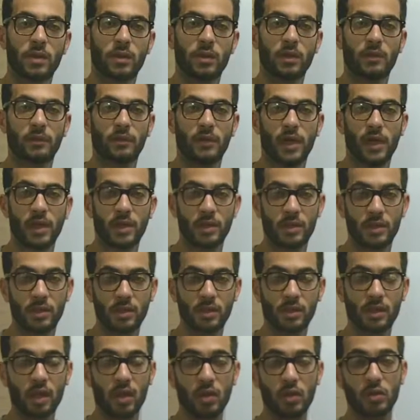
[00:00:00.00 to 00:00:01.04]
are devices
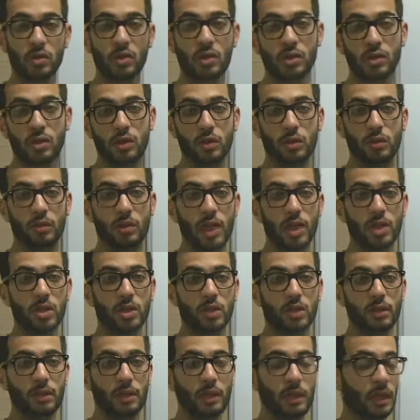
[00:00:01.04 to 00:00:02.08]
used to
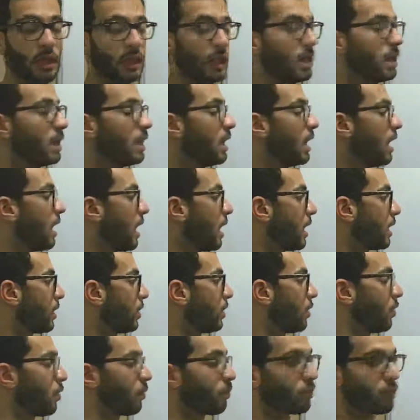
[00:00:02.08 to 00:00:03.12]
measure the
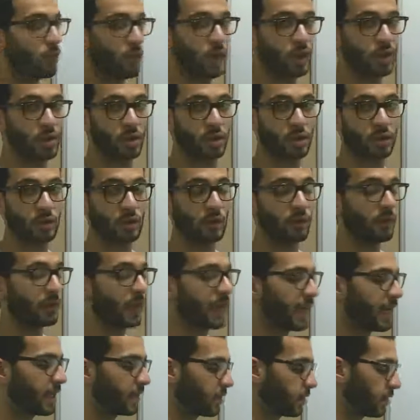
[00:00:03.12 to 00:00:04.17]
unknown pressures of
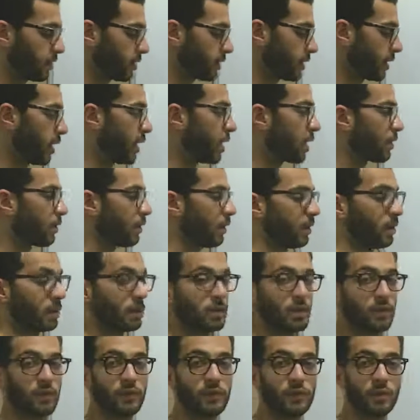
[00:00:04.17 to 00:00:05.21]
gases
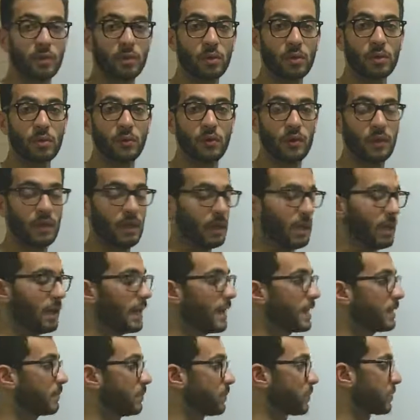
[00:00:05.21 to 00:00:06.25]
relative to the
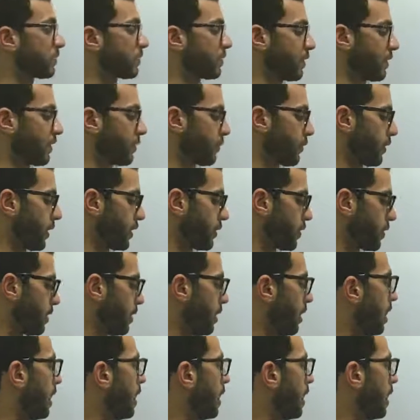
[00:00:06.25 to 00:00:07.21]
atmospheric pressure.